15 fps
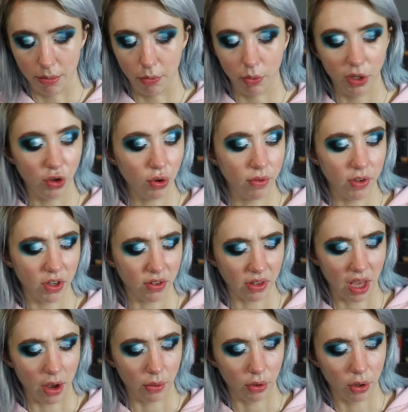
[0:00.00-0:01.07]
We do have a
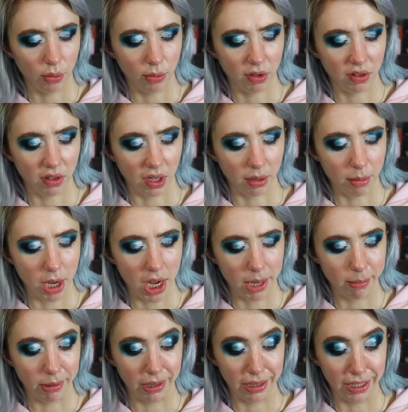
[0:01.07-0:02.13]
discount code with Sigma.
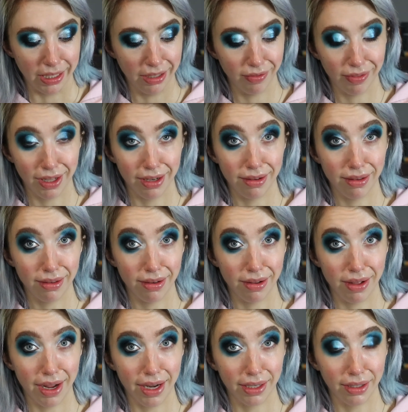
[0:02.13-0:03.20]
I believe that is
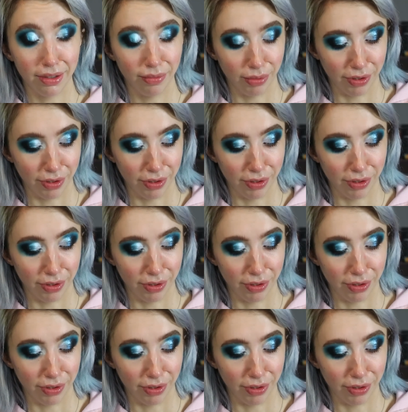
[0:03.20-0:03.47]
still active.